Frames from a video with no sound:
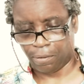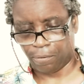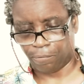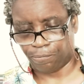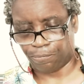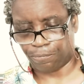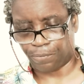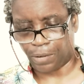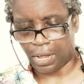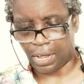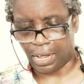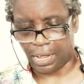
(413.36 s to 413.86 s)

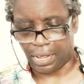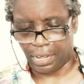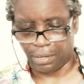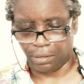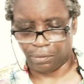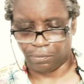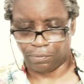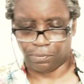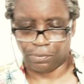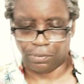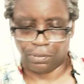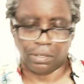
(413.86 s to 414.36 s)

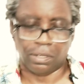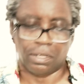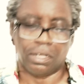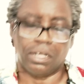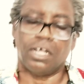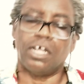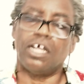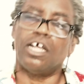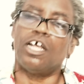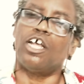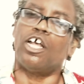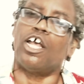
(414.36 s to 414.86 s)
5,
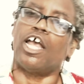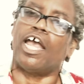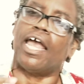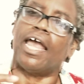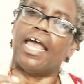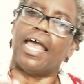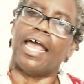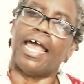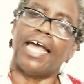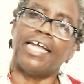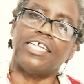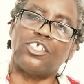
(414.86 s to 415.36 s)

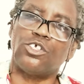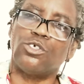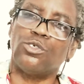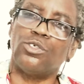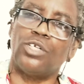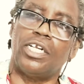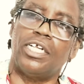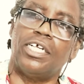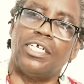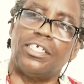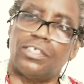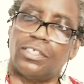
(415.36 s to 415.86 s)
as you
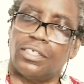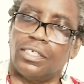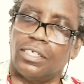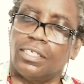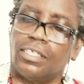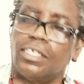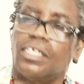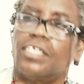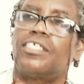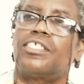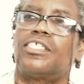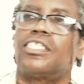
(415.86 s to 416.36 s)

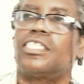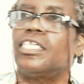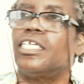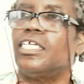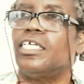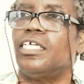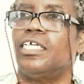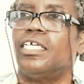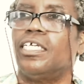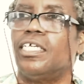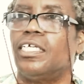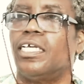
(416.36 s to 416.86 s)
listen,
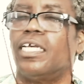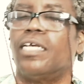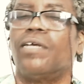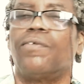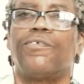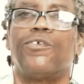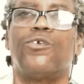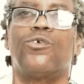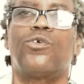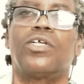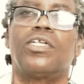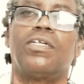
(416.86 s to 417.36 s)
see if
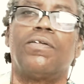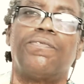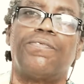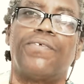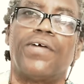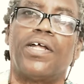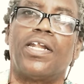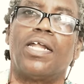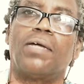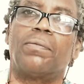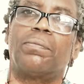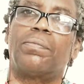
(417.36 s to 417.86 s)
you can
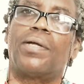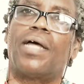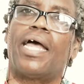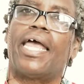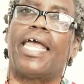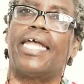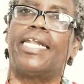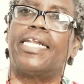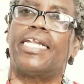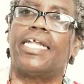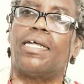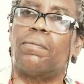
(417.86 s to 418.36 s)
develop
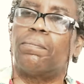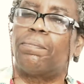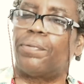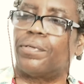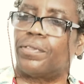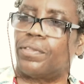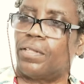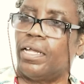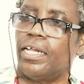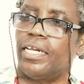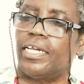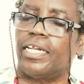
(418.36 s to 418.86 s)
an
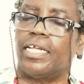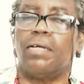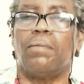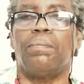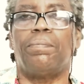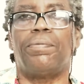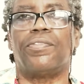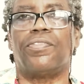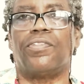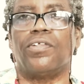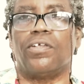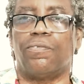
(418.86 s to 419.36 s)

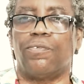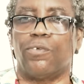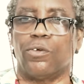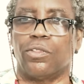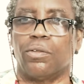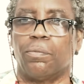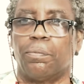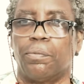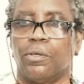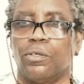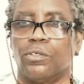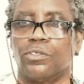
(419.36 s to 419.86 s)
empathy for
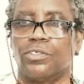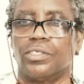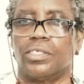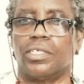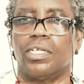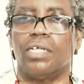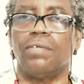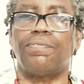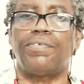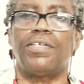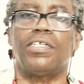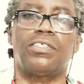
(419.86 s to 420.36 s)
the person.
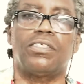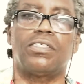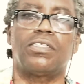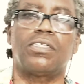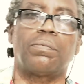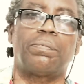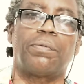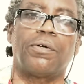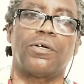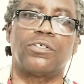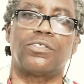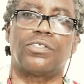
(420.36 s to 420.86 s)
If this is a
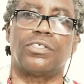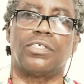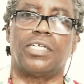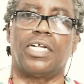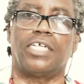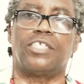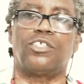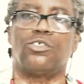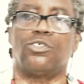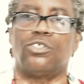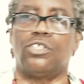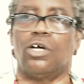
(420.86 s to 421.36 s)
person
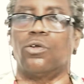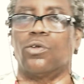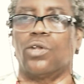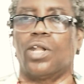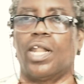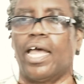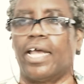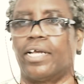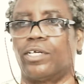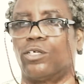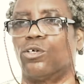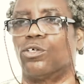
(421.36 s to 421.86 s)
that you don't
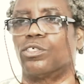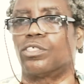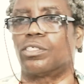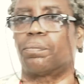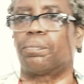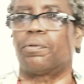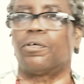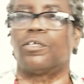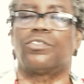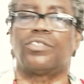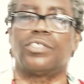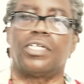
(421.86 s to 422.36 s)
like, or is a
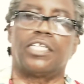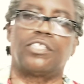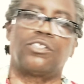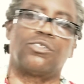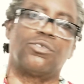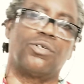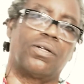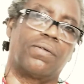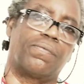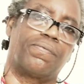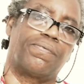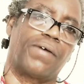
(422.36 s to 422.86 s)
person that
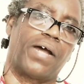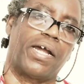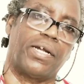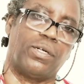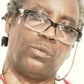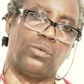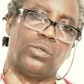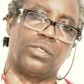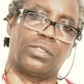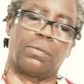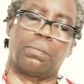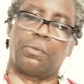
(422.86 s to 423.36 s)
you're in a fight
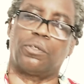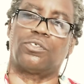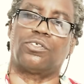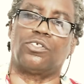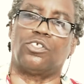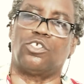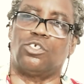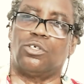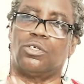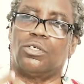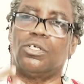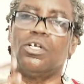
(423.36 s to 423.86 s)
with, a
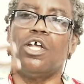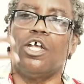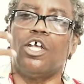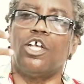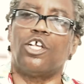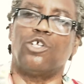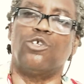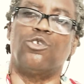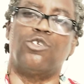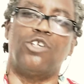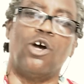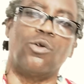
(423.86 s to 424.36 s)
person
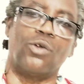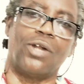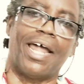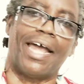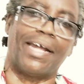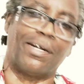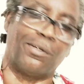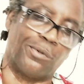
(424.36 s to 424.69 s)
you don't like